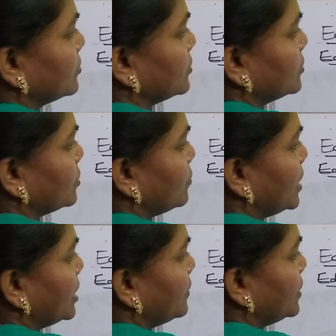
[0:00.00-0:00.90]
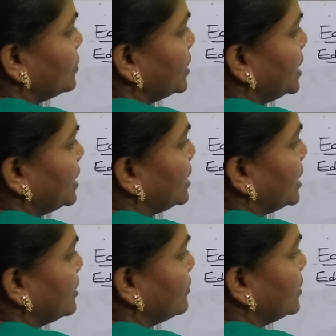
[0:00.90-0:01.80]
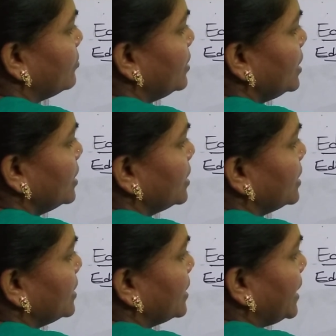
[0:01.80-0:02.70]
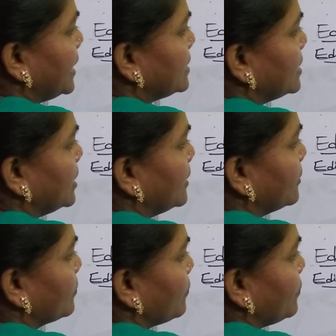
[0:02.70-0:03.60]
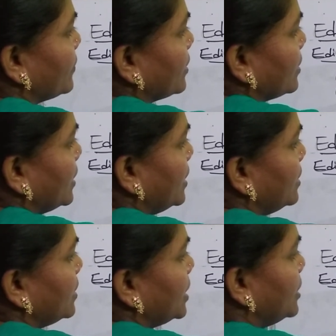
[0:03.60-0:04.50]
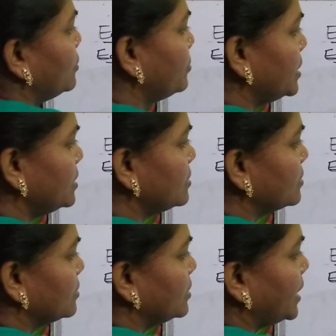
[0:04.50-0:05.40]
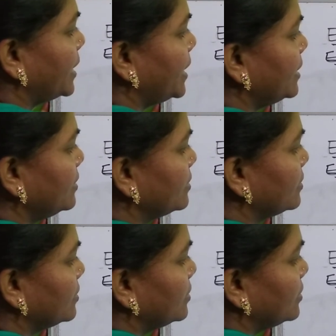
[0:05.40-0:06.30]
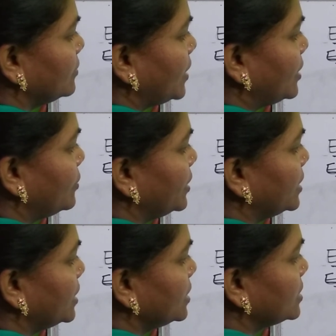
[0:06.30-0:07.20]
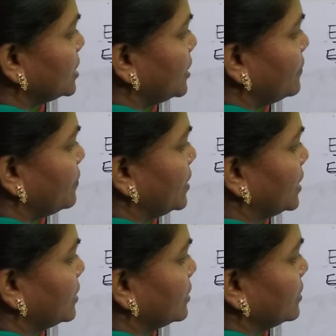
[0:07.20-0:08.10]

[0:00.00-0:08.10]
So whatever you did, that will be cancelled. And redo means again we are doing the same work.